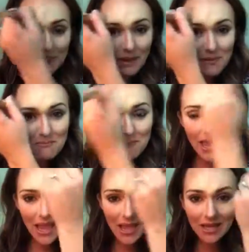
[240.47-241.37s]
of my
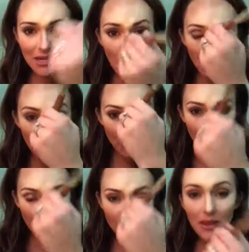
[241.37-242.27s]
main
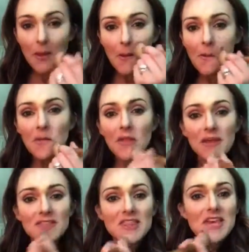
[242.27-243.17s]
color,
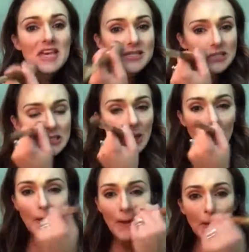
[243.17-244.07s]
like this.
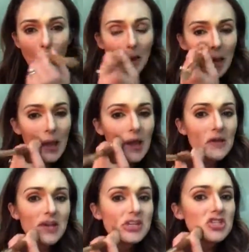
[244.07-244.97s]

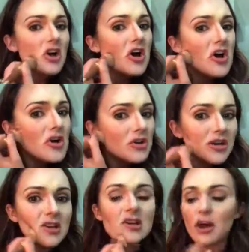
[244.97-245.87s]
And it's all
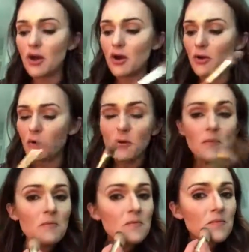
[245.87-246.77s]
gonna go
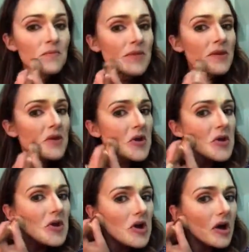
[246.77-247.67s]

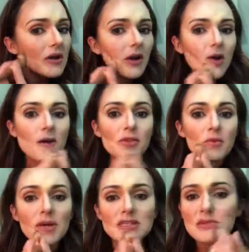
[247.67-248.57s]
on all
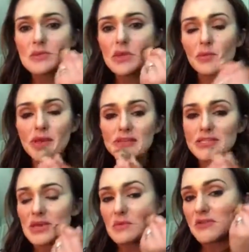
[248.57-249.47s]
the rest of the
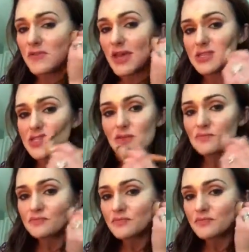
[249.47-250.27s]
places on my face.